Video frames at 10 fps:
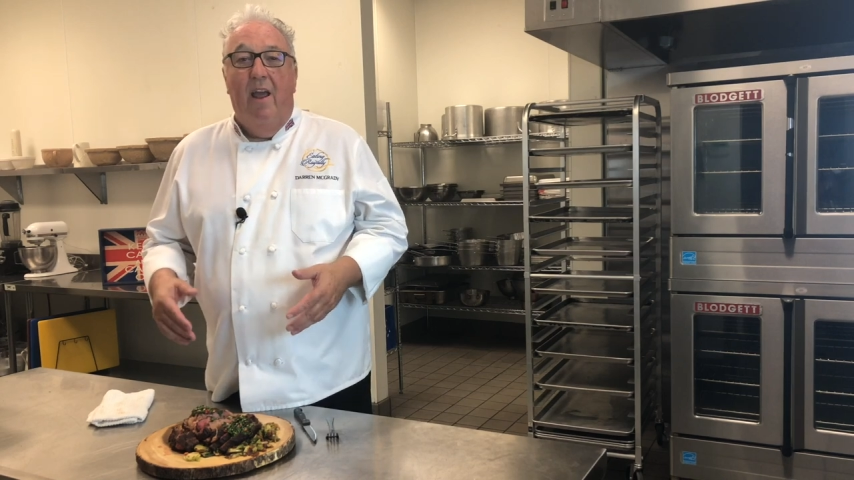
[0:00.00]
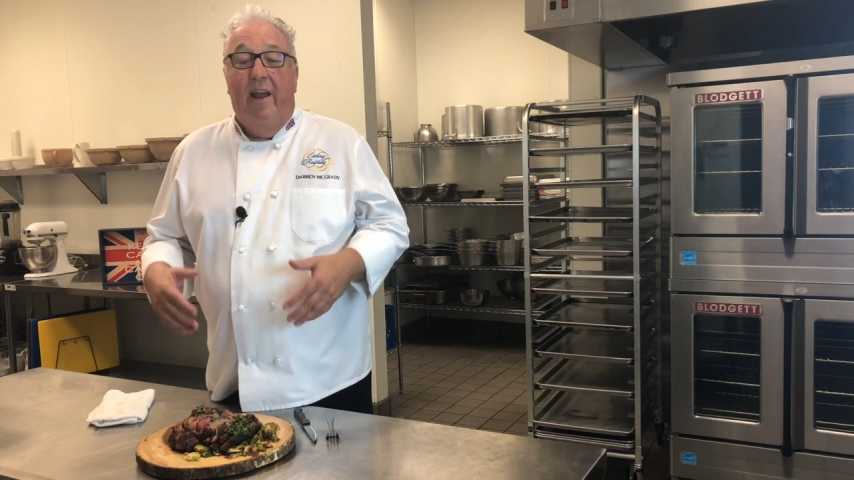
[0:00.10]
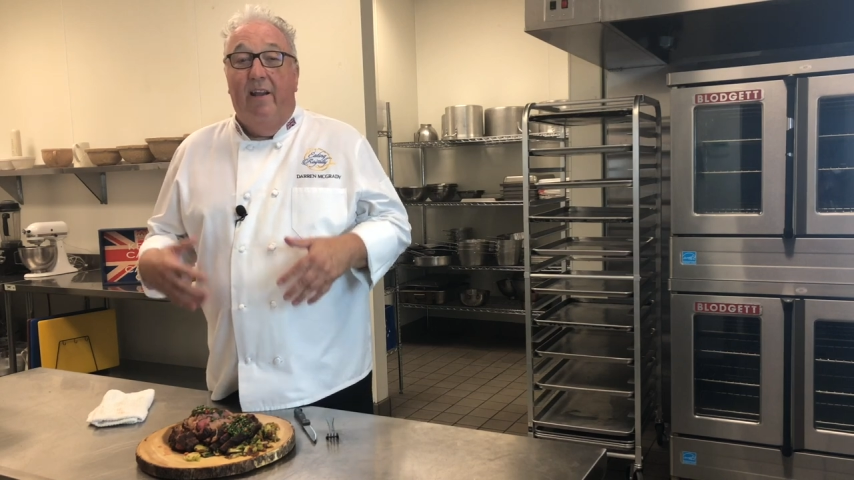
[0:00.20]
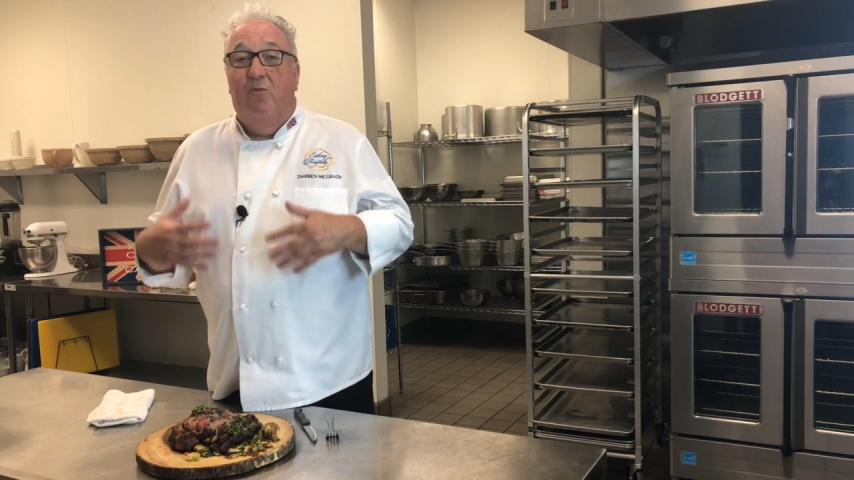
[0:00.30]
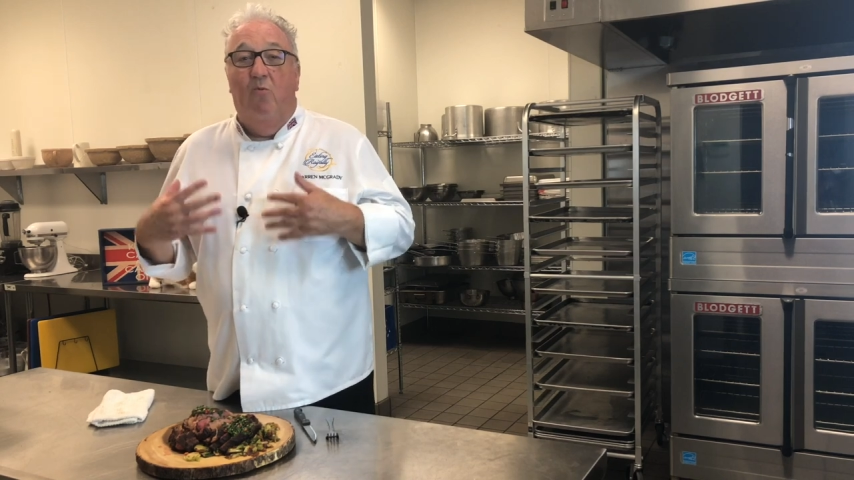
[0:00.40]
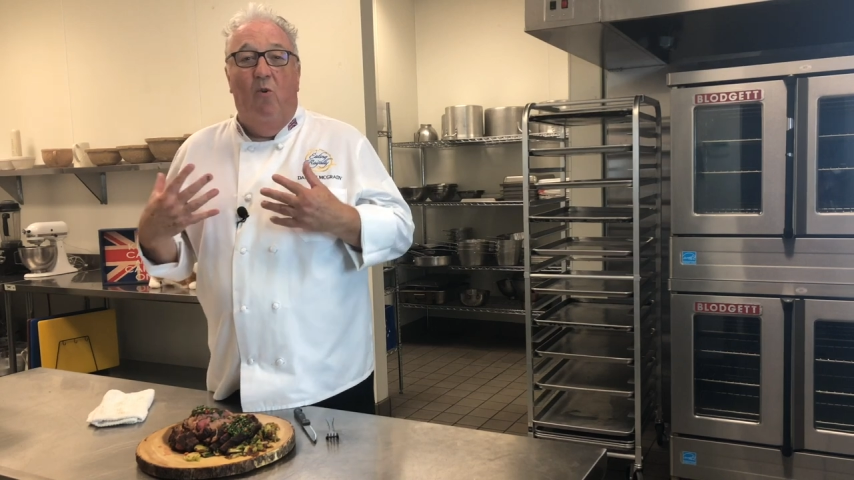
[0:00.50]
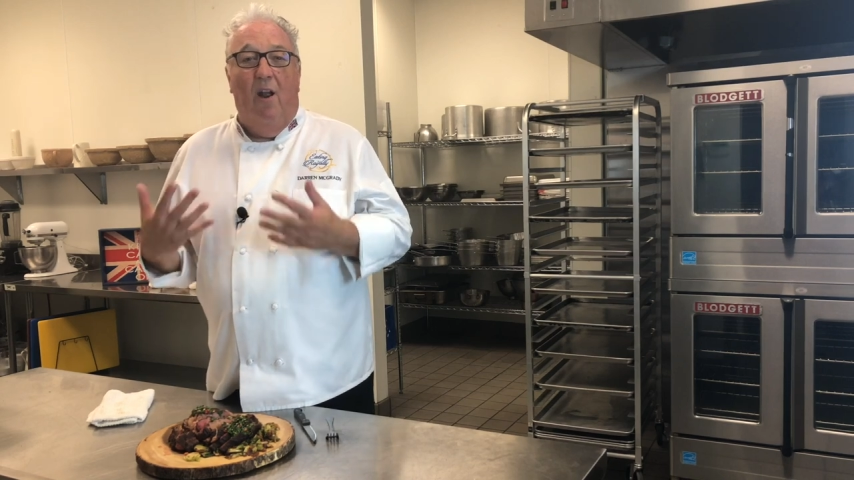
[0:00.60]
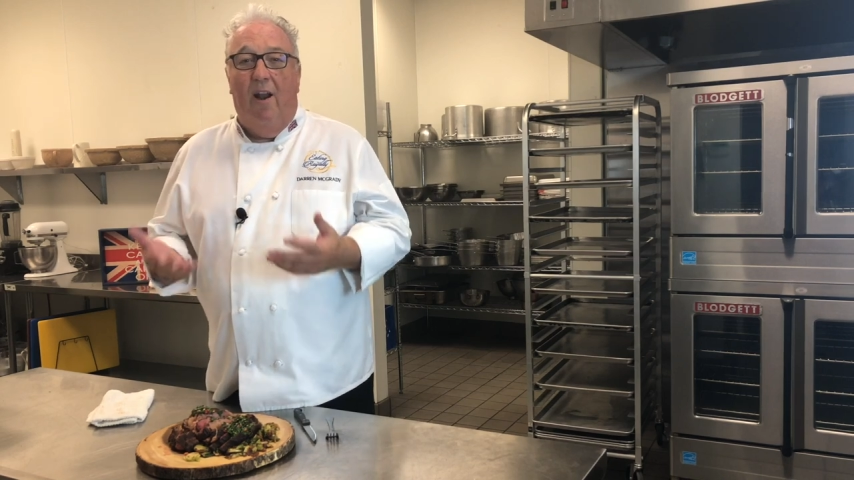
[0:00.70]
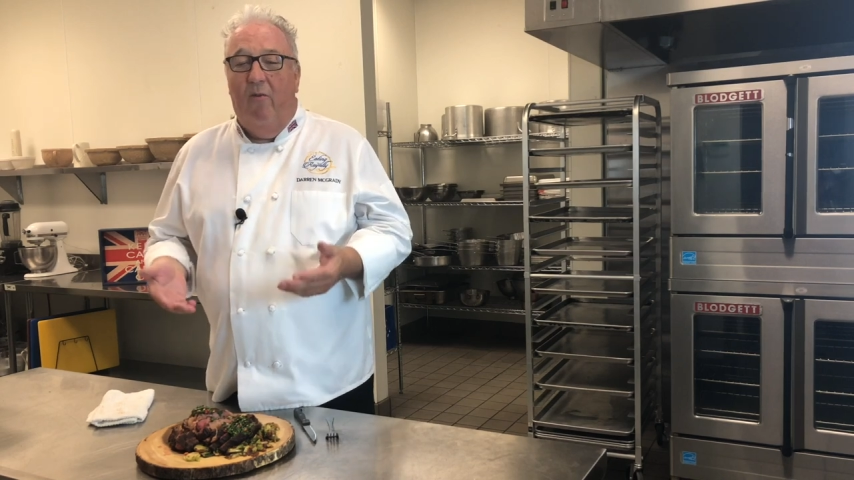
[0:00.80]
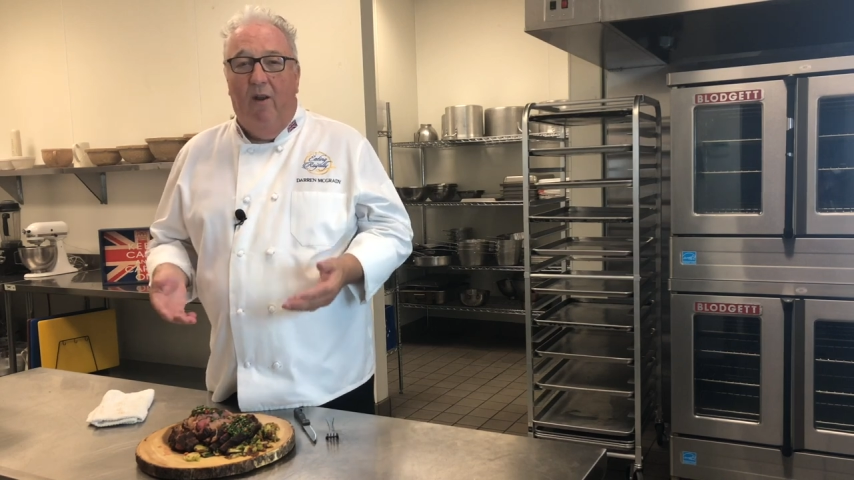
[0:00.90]
is
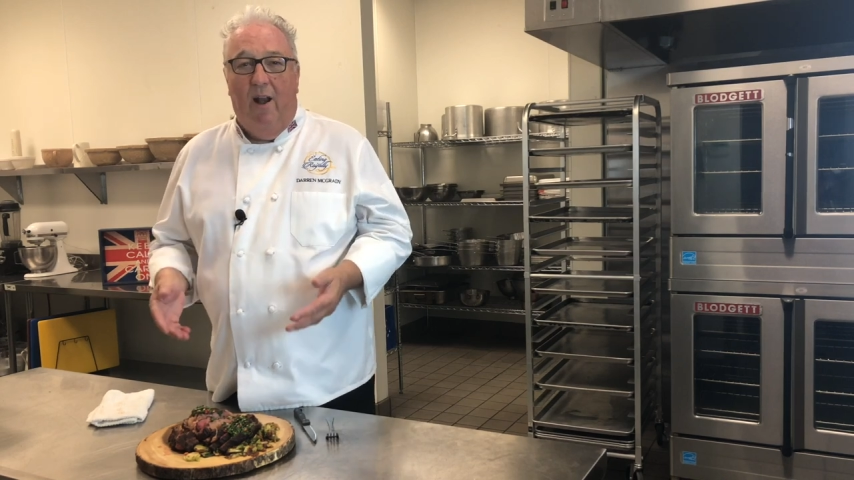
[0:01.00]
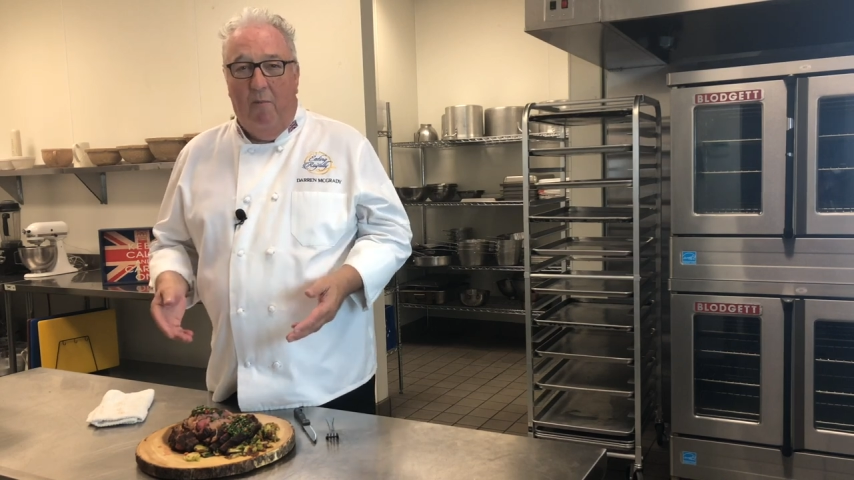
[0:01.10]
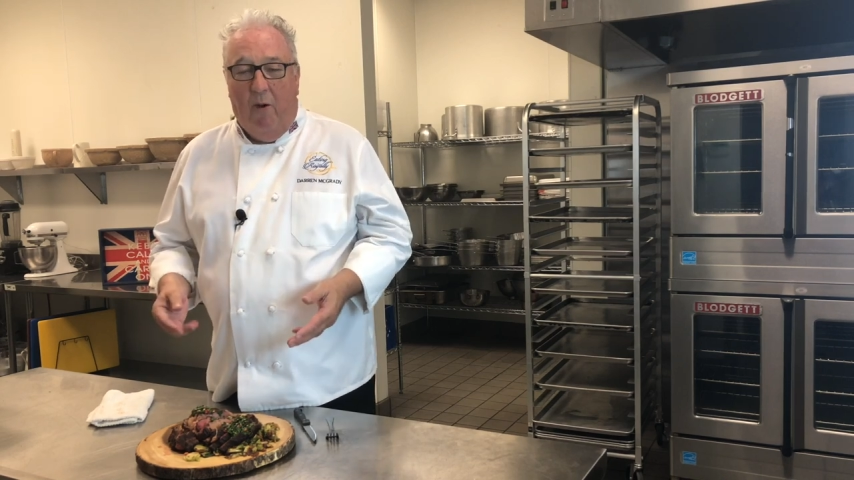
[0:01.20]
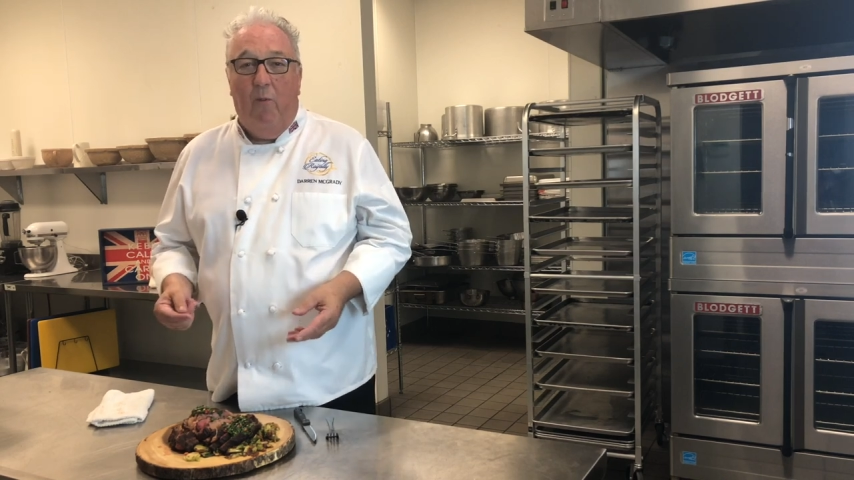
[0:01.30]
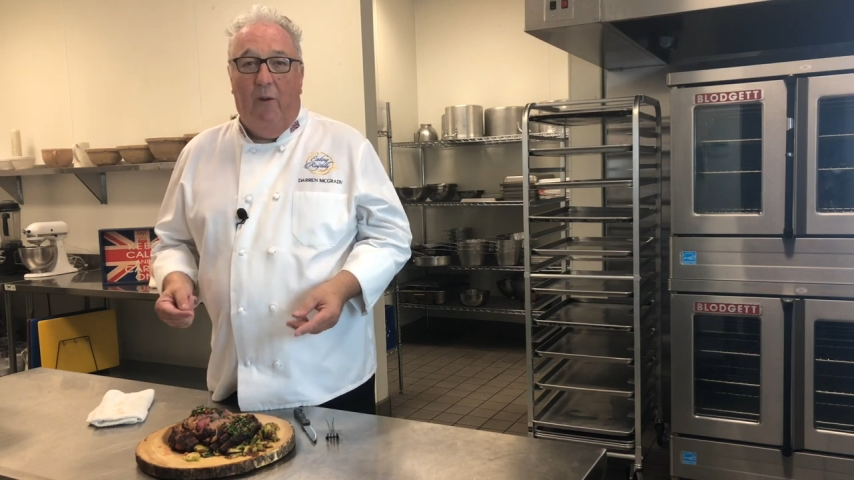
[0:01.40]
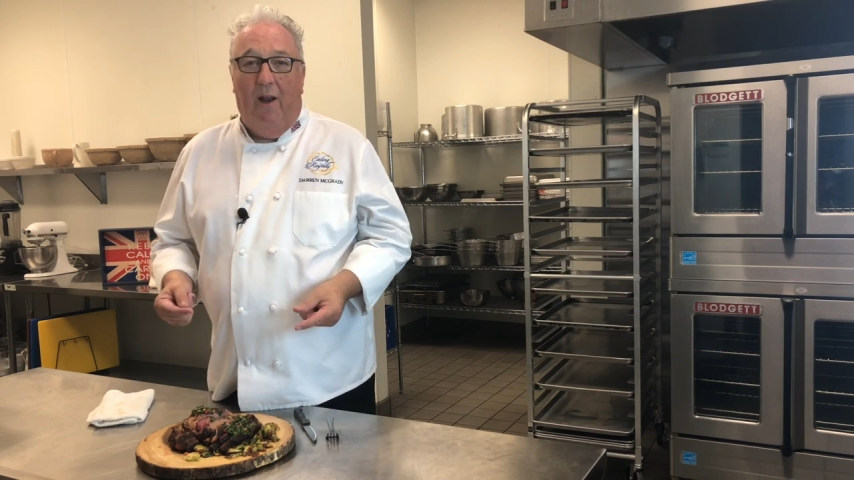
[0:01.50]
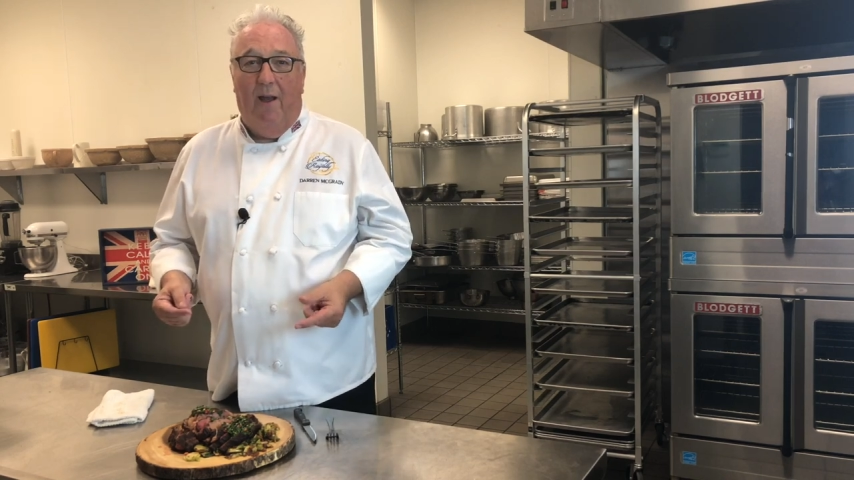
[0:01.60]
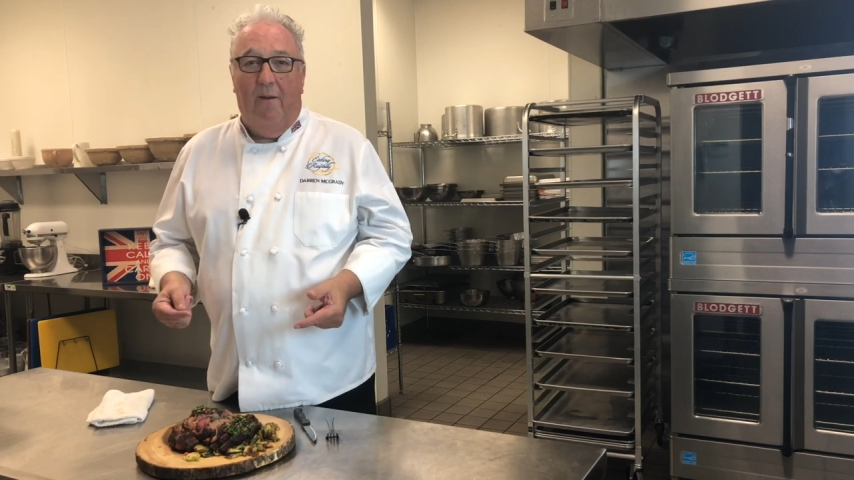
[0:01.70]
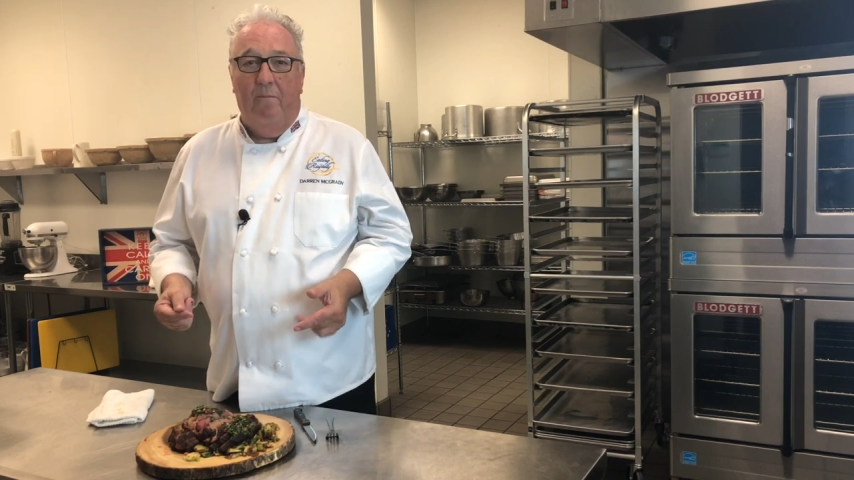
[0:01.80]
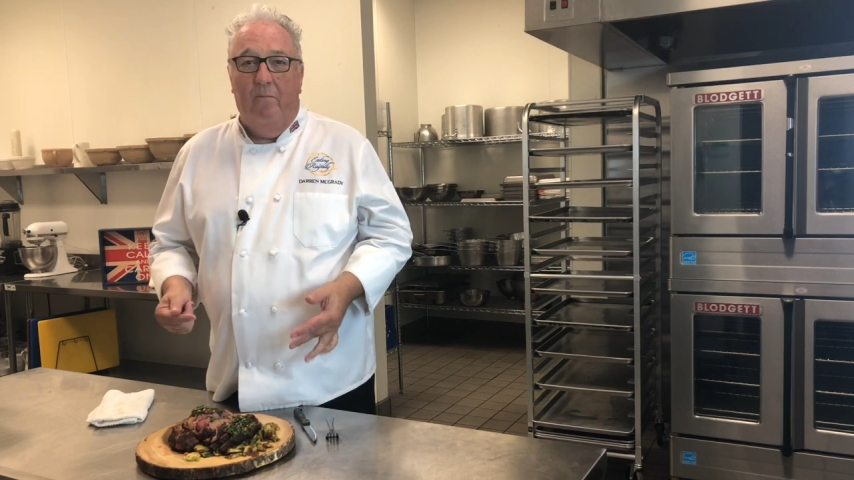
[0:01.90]
really, really
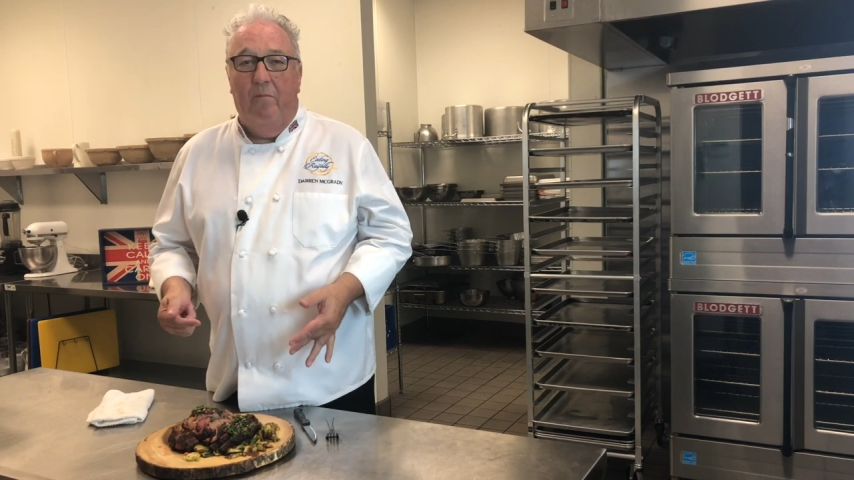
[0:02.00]
popular